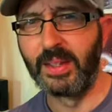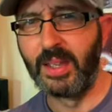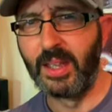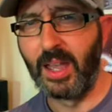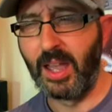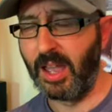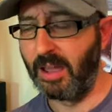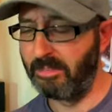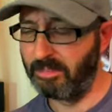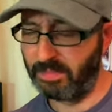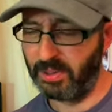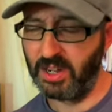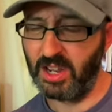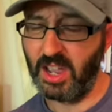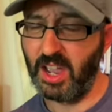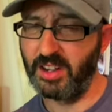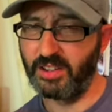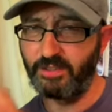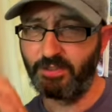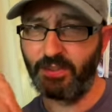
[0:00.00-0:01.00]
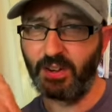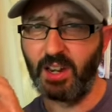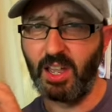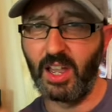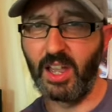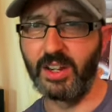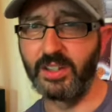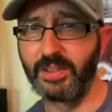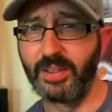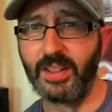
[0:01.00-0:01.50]
benerd,
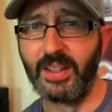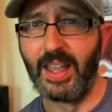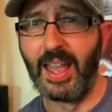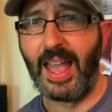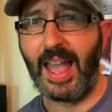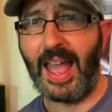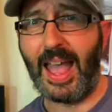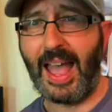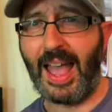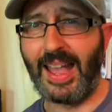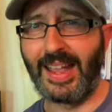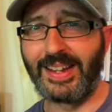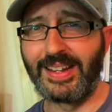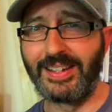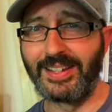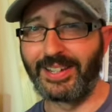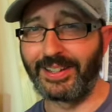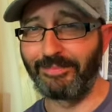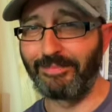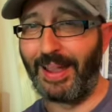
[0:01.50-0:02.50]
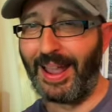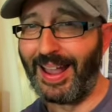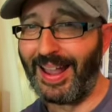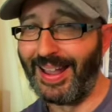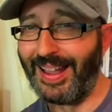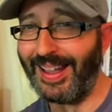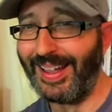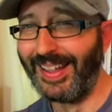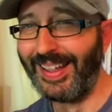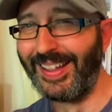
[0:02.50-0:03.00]
fnerd, and
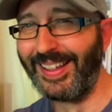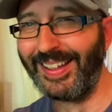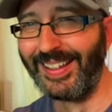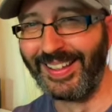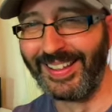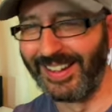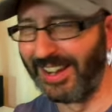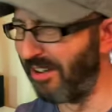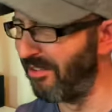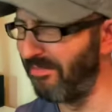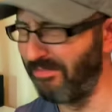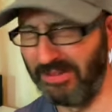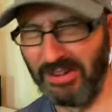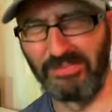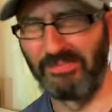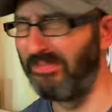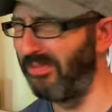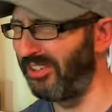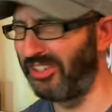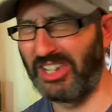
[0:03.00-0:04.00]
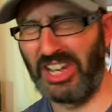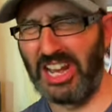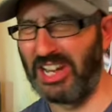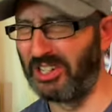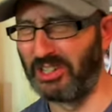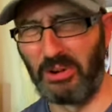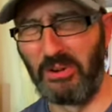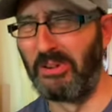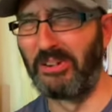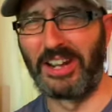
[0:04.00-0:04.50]
what's he
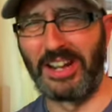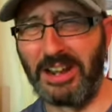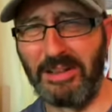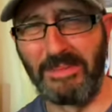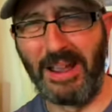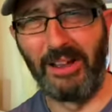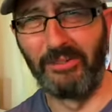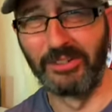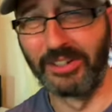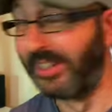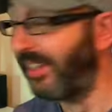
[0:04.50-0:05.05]
talking about?